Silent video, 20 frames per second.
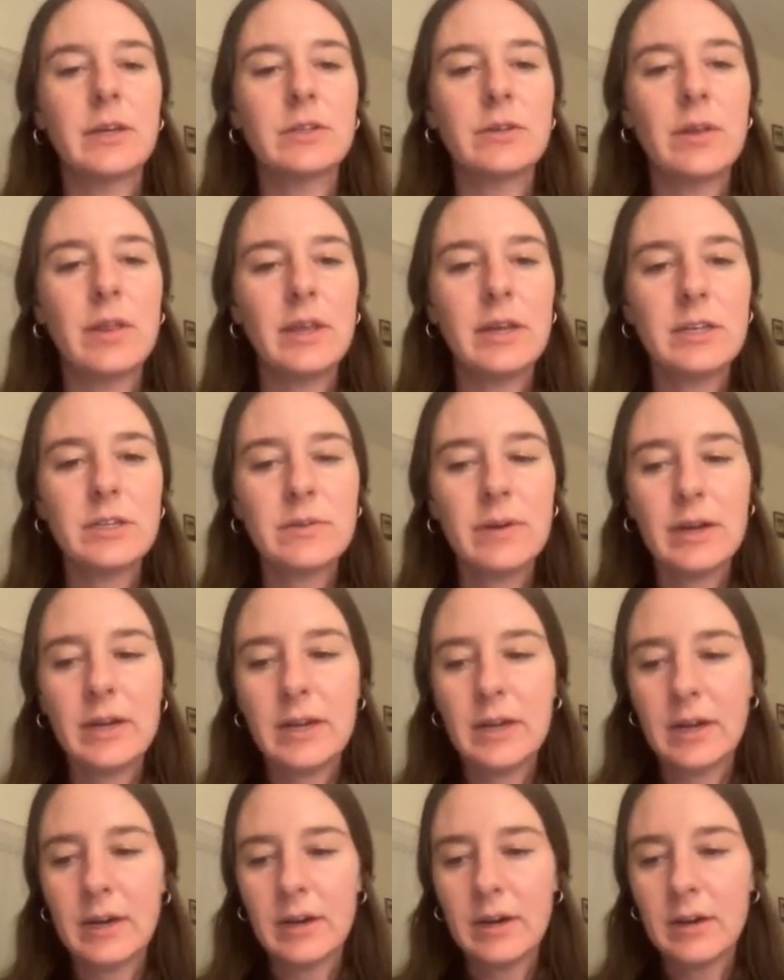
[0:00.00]
So this right
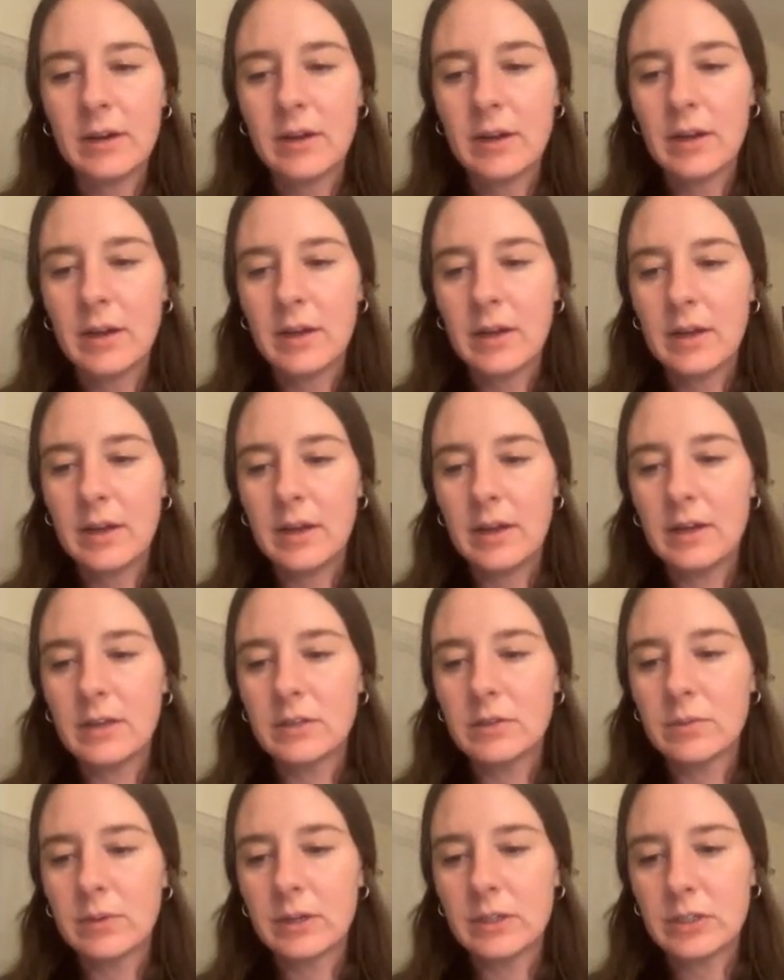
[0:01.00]
here
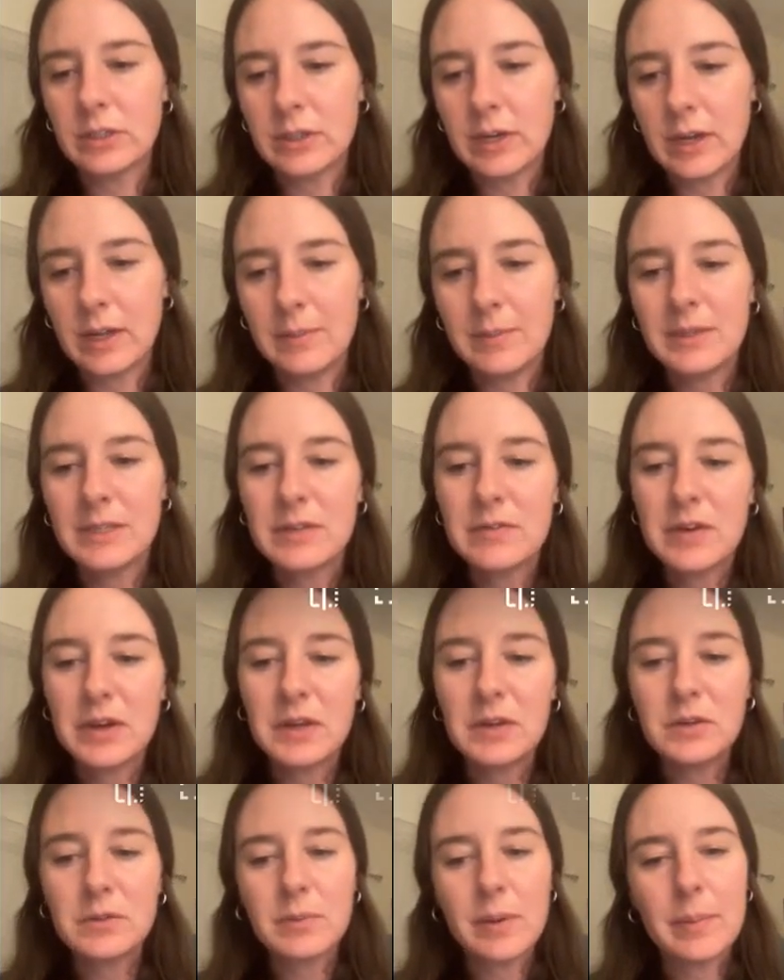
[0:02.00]
is one strand. Let me see if I can
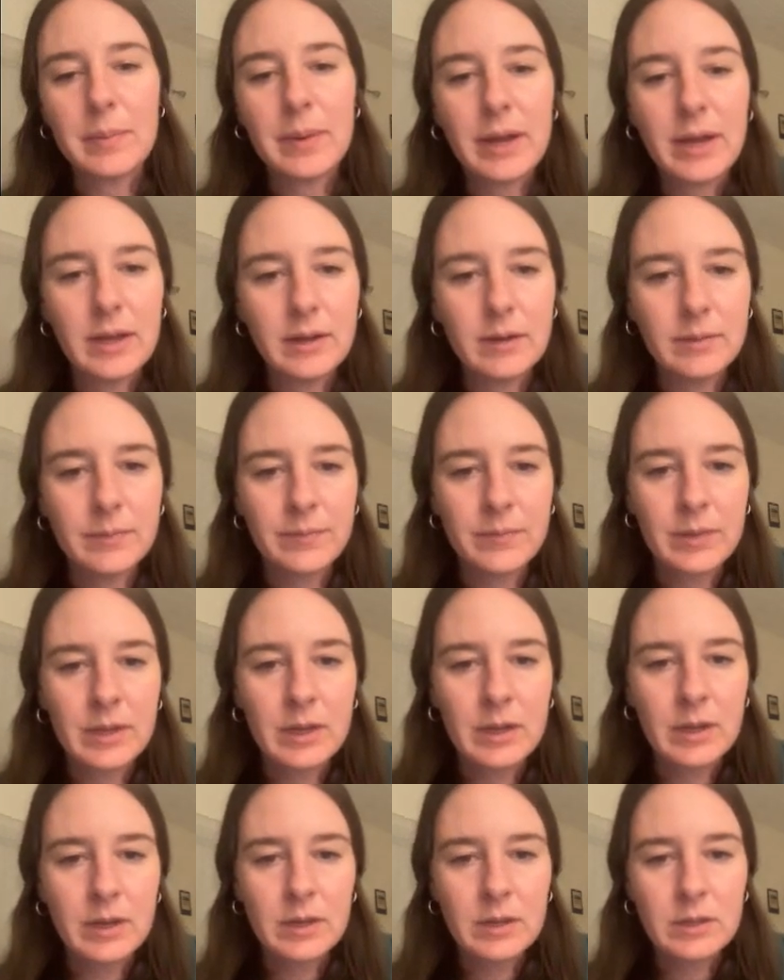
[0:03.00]
use my pen.
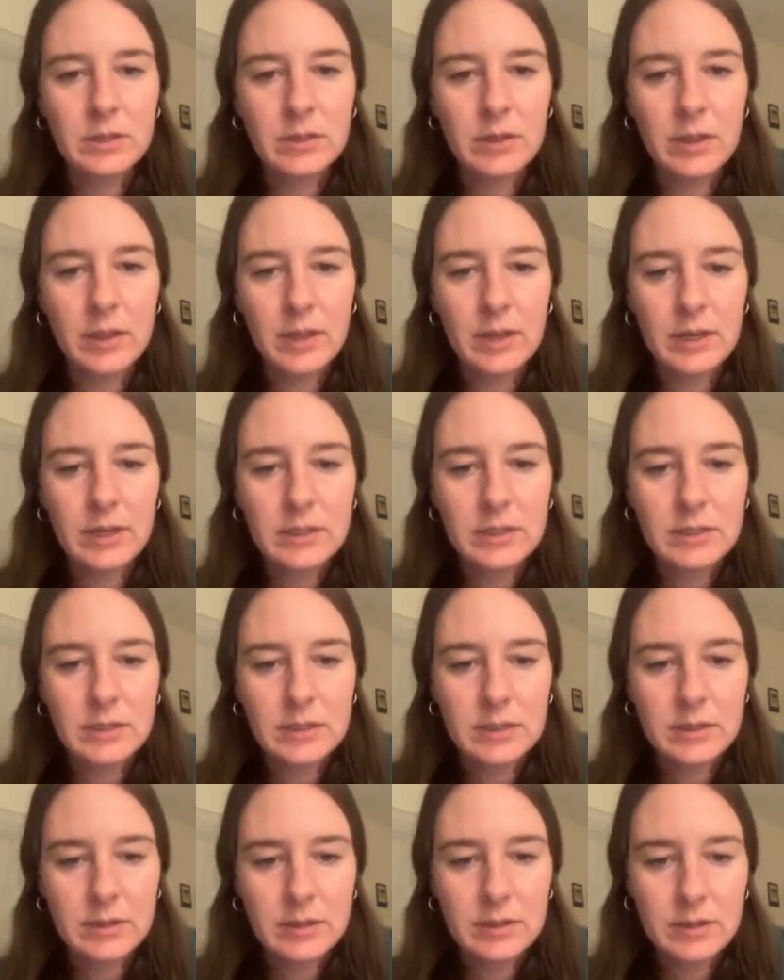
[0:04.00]
So this
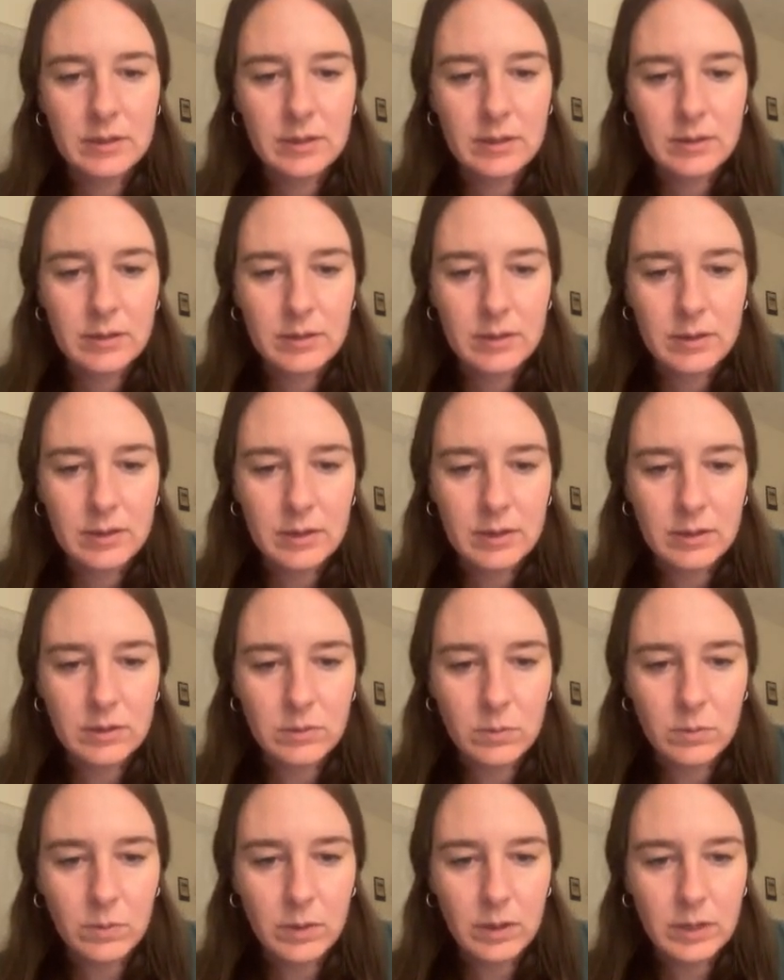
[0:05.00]
is
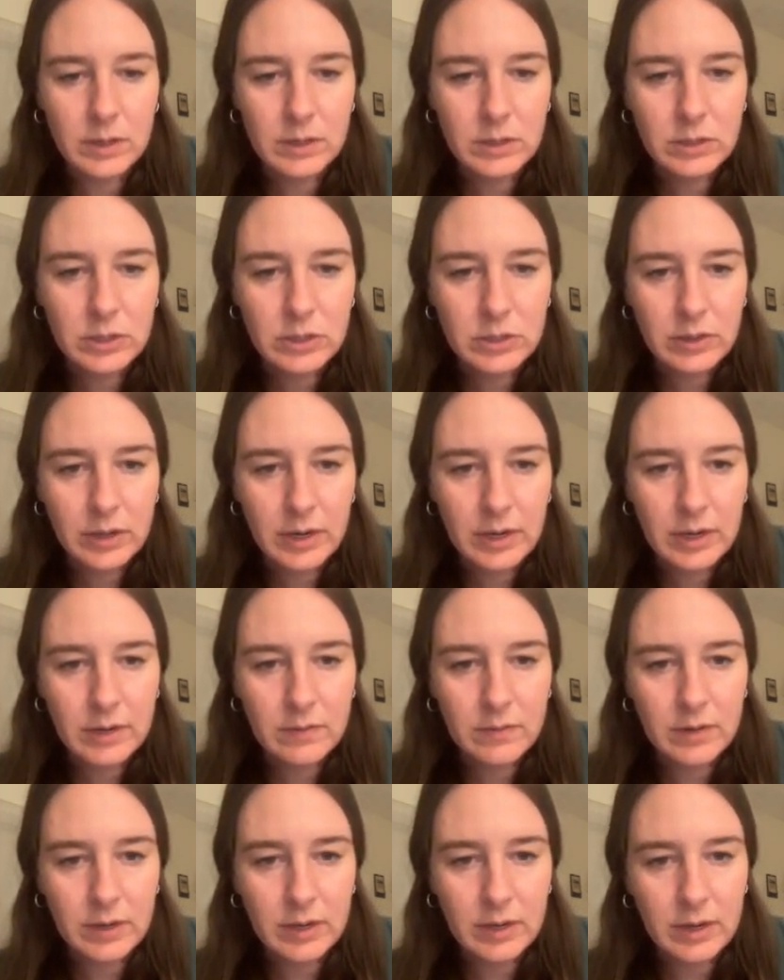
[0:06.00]
one strand of
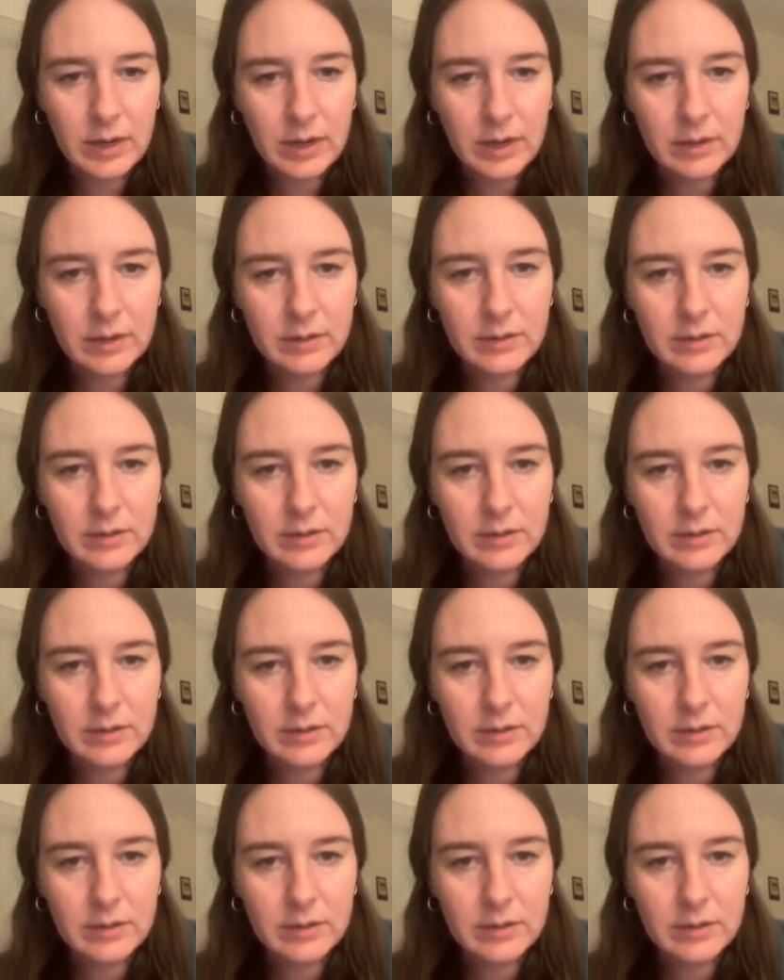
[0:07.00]
DNA.